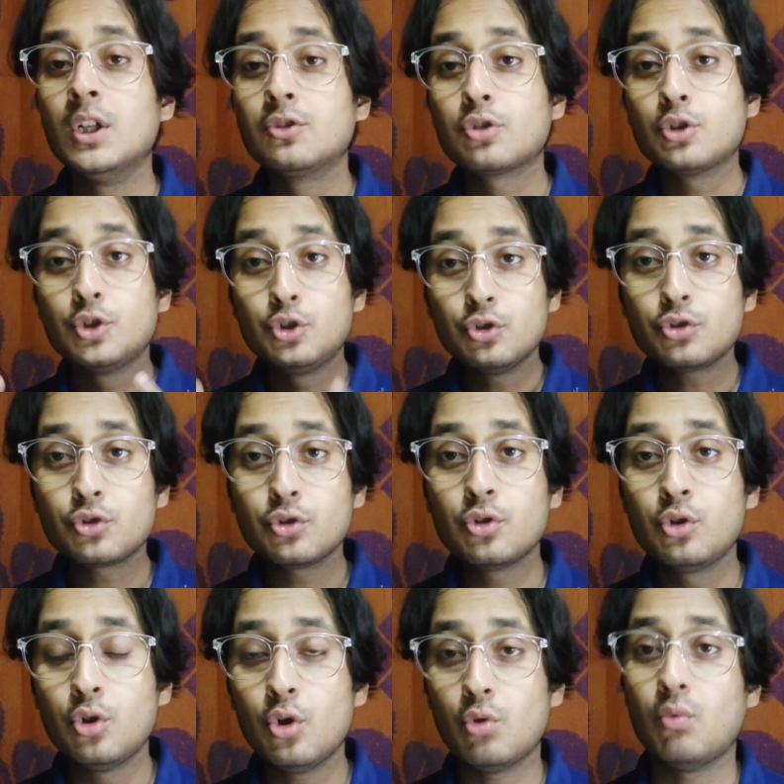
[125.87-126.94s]
So you should
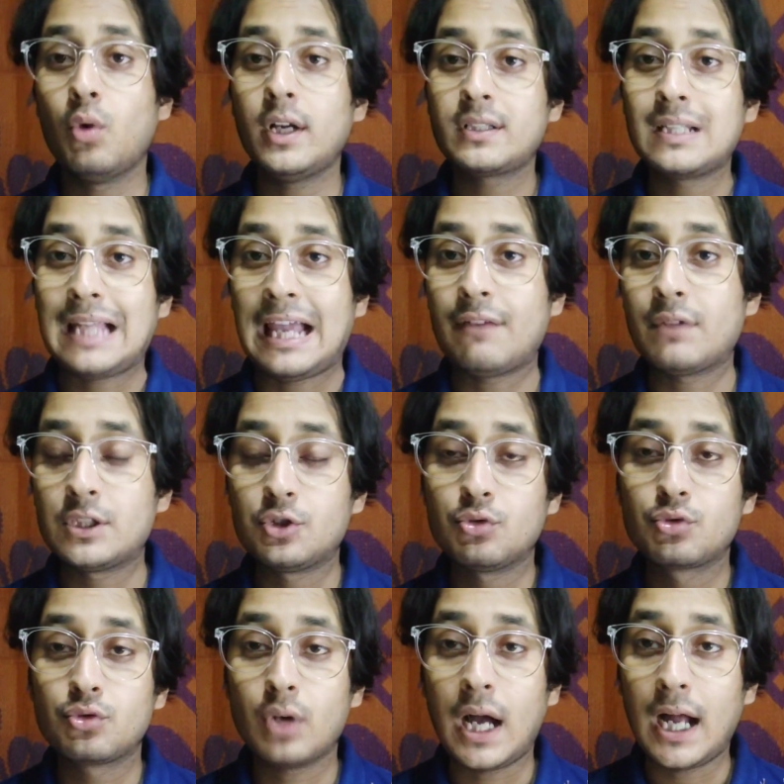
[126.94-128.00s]
know what language
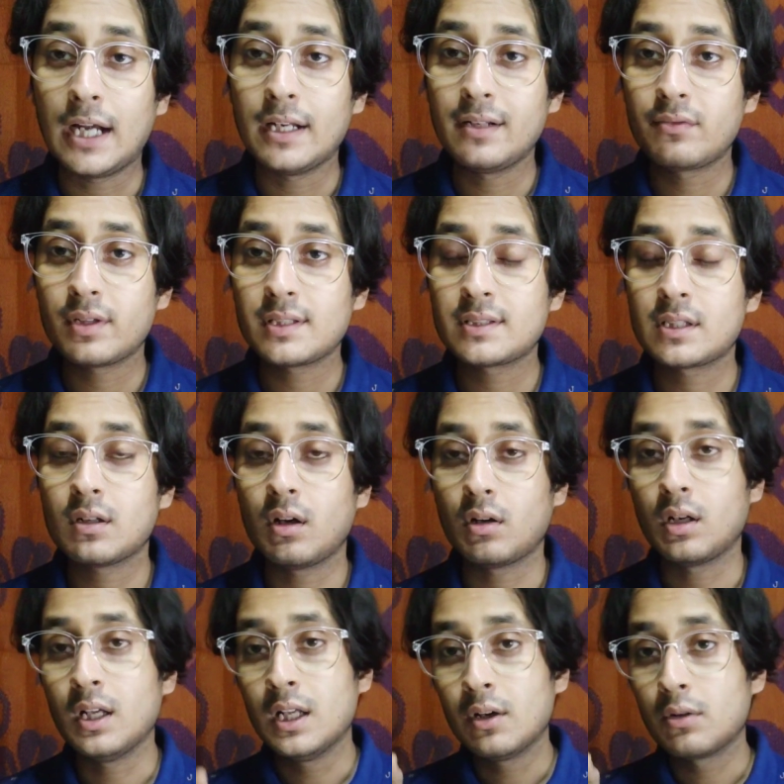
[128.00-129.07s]
you are interested on